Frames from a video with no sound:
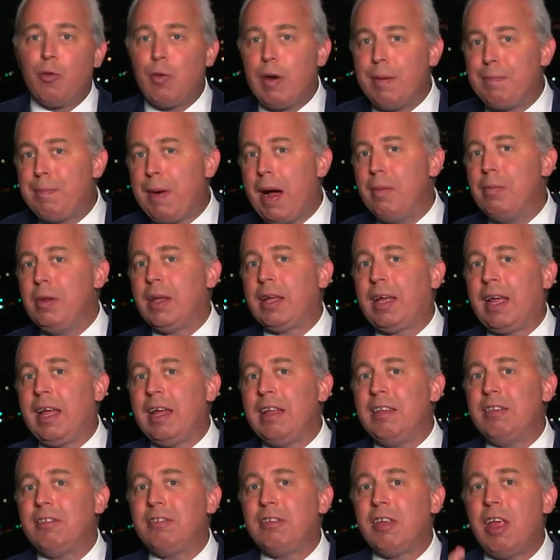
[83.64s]

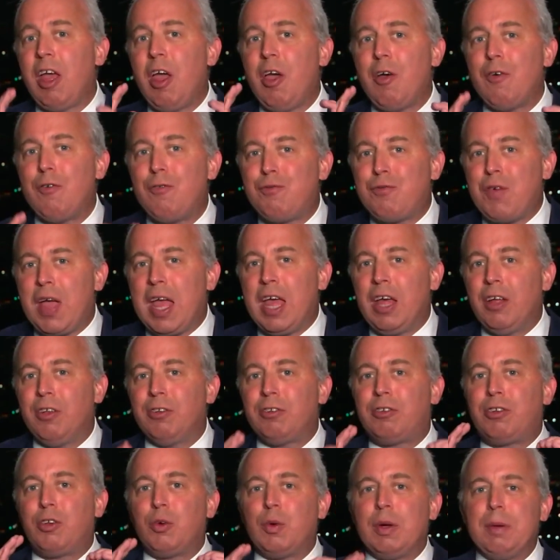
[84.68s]
Republicans
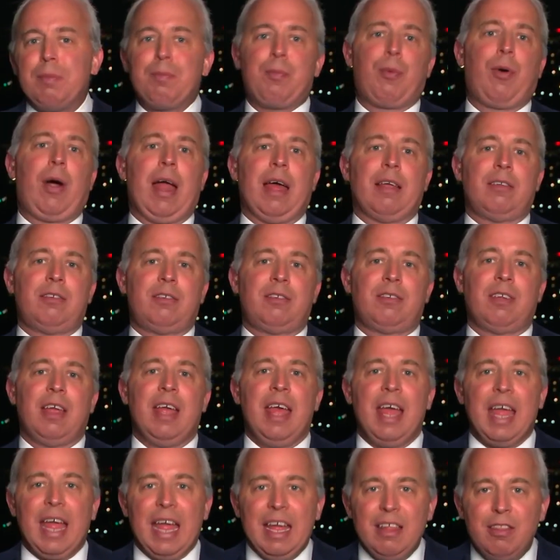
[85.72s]
failed to impress
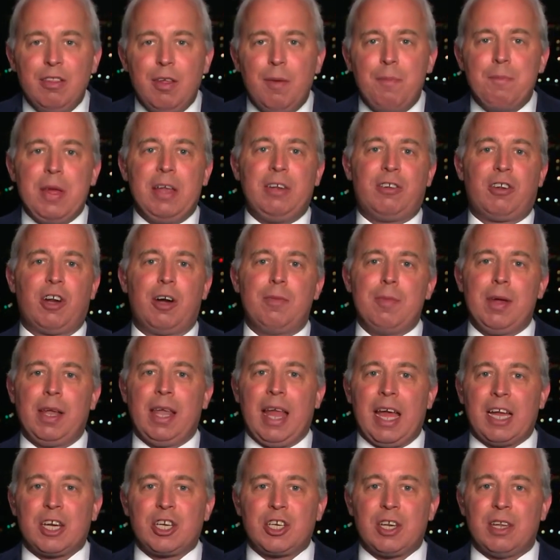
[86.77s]
in the midterm
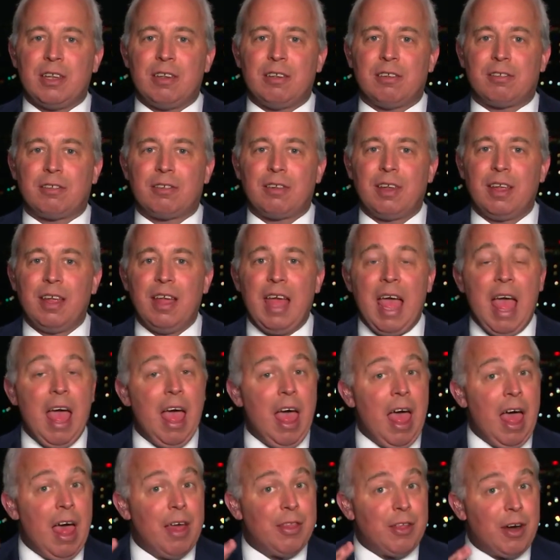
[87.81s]
elections.
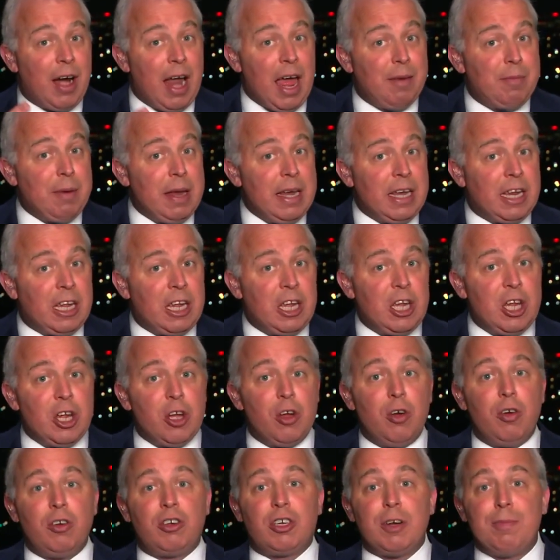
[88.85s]
There had been
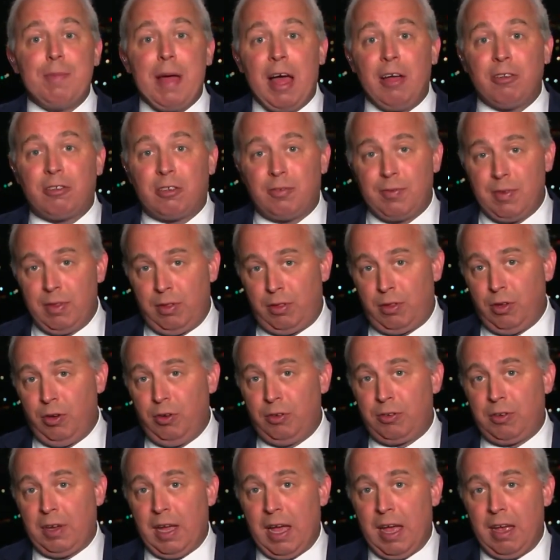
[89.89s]
huge amounts of
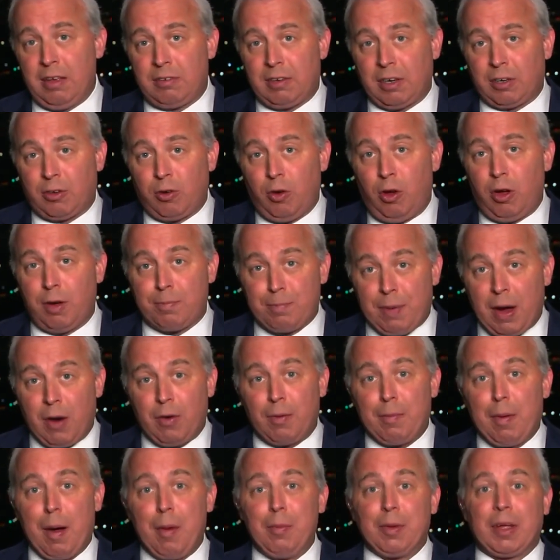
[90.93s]
enthusiastic talk by
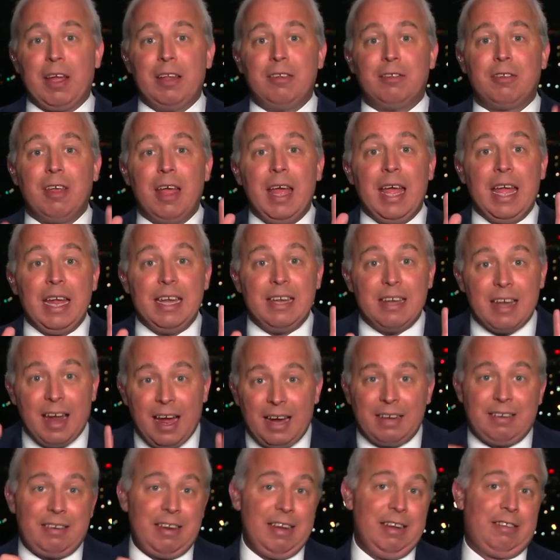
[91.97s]
Republicans in
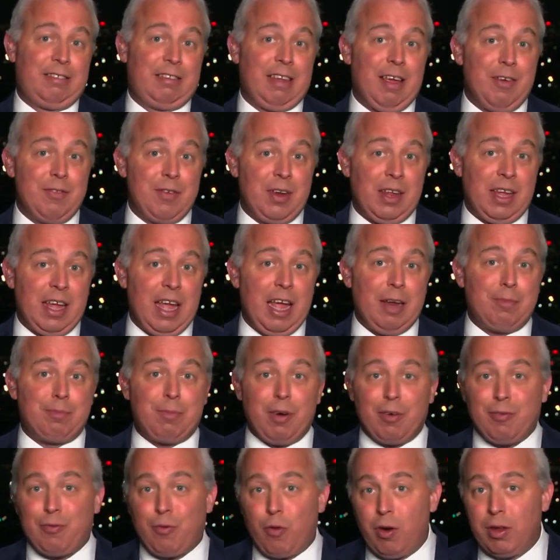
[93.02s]
1978
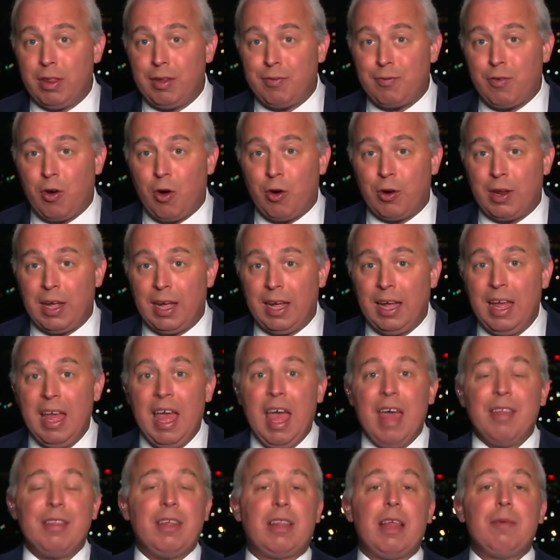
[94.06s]
before the voting
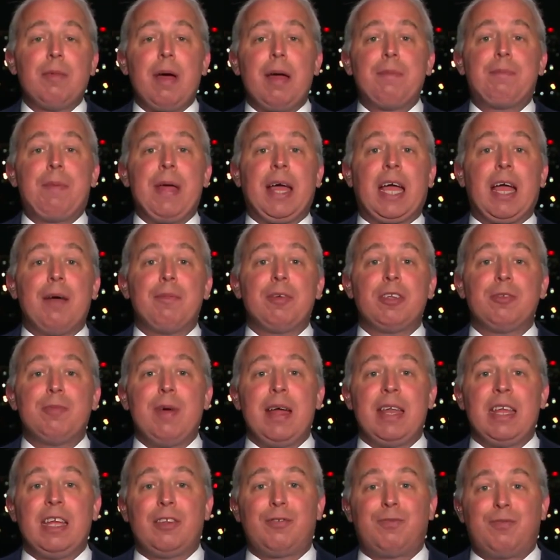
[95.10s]
that they might pick up as
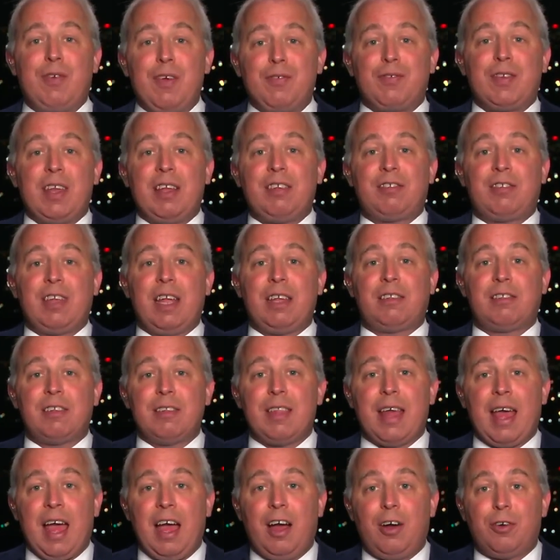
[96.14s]
many as 50 seats
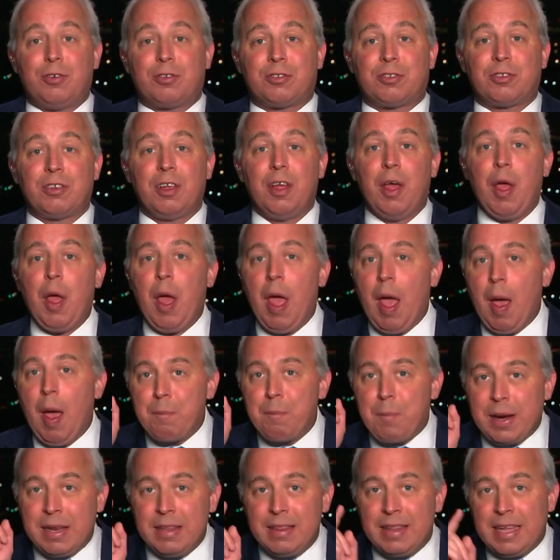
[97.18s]
in the House.
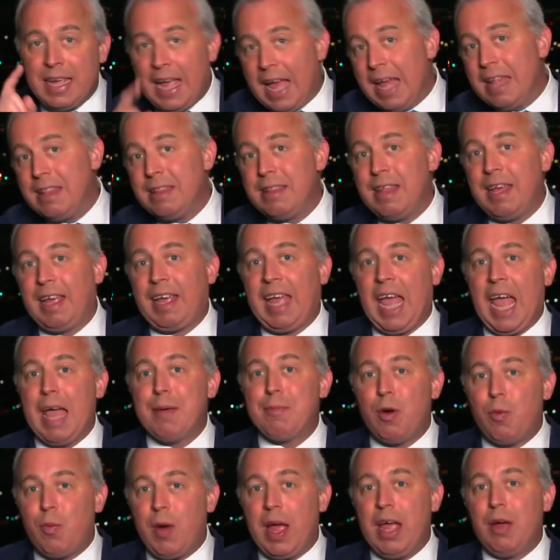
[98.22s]
But in the end, they
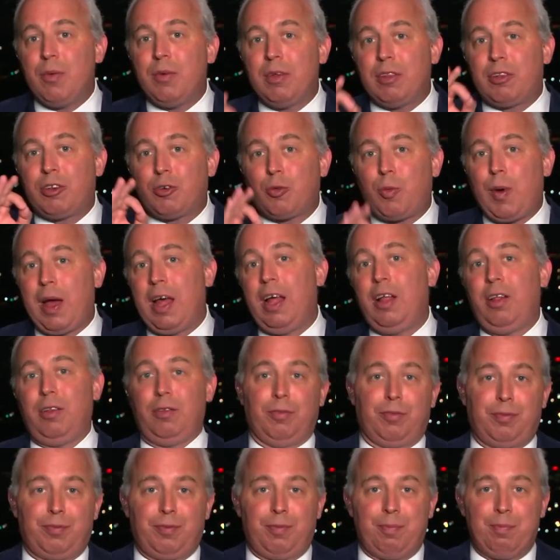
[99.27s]
came away with
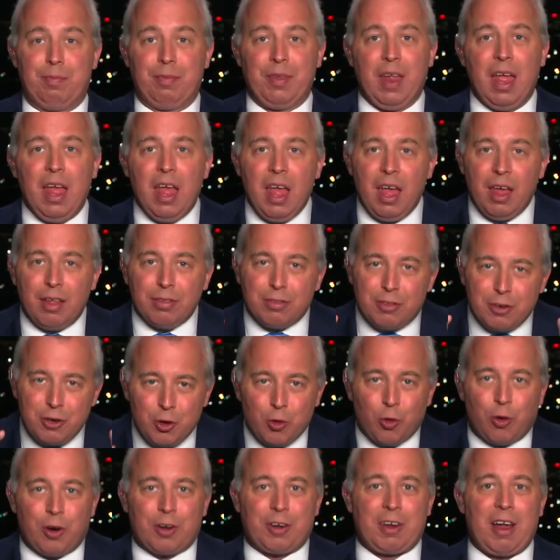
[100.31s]
12. The
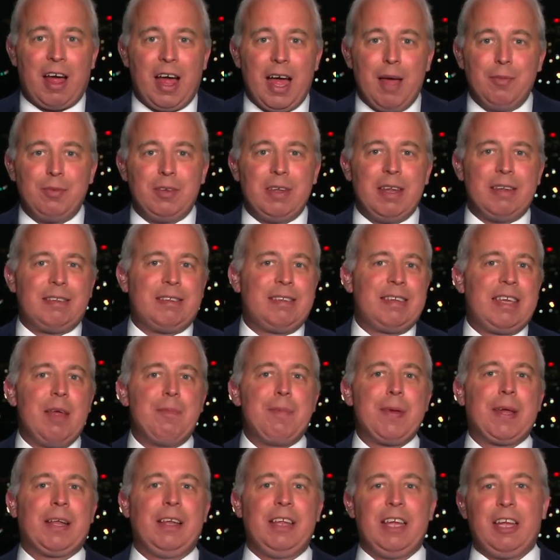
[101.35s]
New York Times, in its
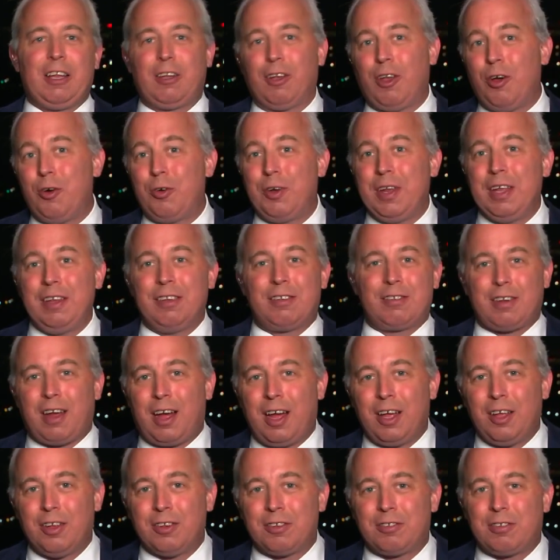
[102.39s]
typically gloating
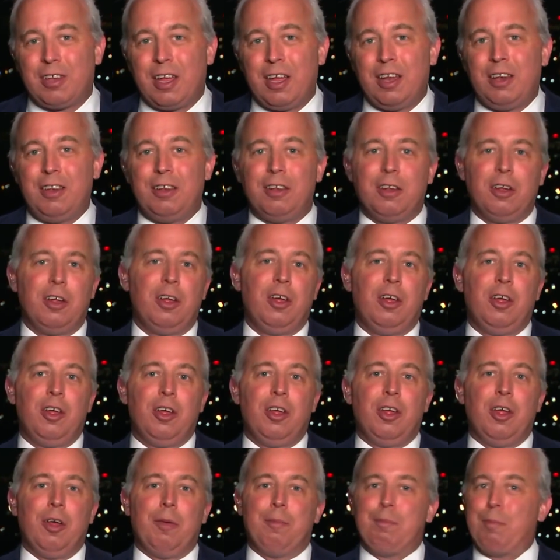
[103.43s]
style, said,
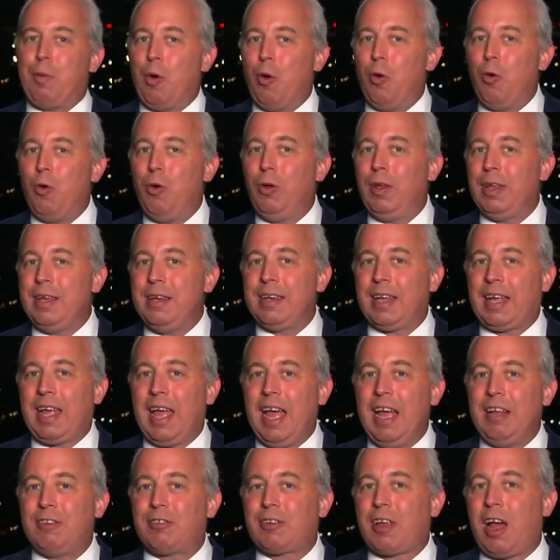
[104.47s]
"Poll
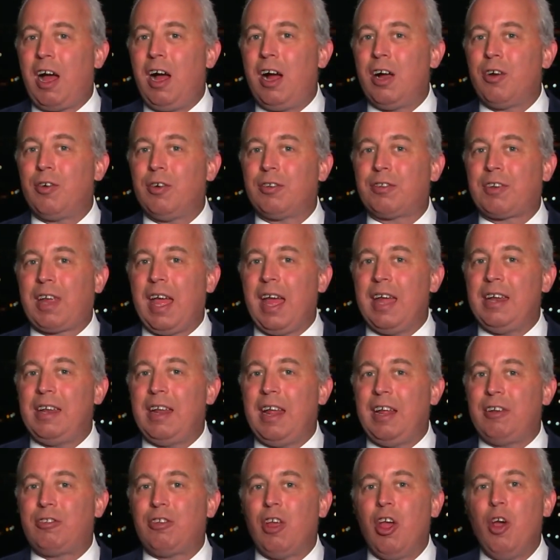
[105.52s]
indicates Congress
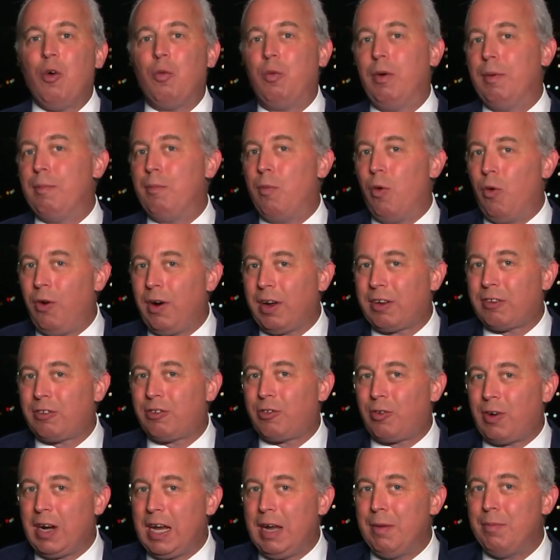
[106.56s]
candidates were more
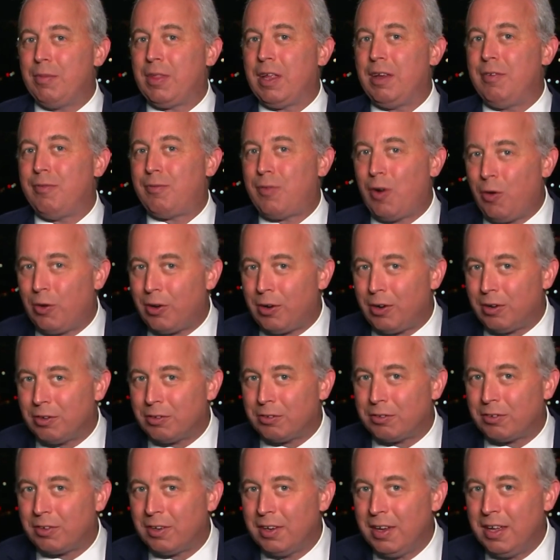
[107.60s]
extreme than
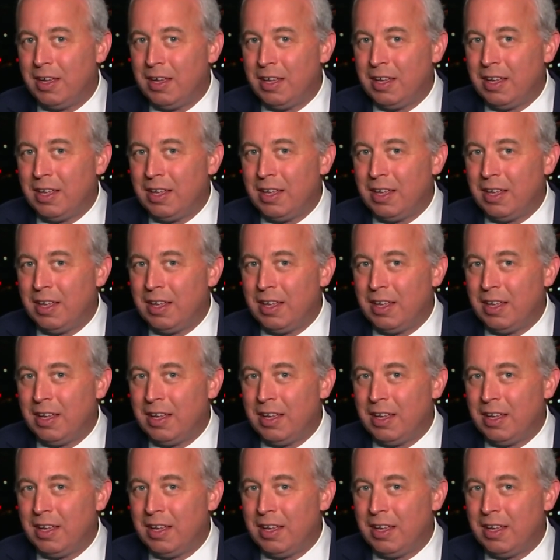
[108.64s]
voters."